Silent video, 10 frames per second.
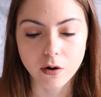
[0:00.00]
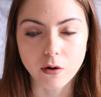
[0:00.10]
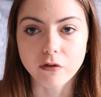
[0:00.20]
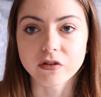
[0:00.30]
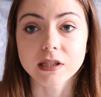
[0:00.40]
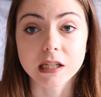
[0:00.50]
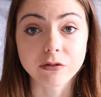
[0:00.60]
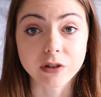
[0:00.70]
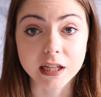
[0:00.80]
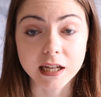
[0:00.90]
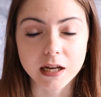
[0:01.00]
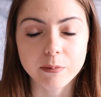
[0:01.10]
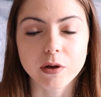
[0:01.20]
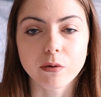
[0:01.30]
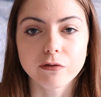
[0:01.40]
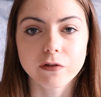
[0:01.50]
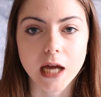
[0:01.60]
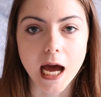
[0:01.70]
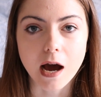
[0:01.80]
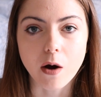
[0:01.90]
obviously read it, but you want to
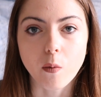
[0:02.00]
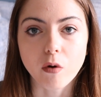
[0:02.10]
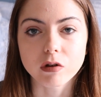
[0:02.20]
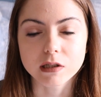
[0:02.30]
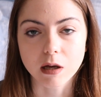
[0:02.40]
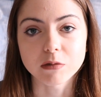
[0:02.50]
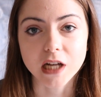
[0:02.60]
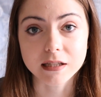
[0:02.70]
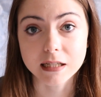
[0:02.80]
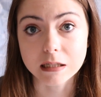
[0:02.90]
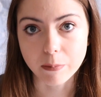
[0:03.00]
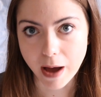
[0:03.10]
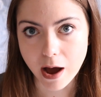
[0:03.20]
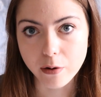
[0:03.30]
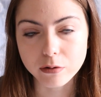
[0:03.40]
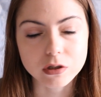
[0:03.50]
figure out what the subject is about.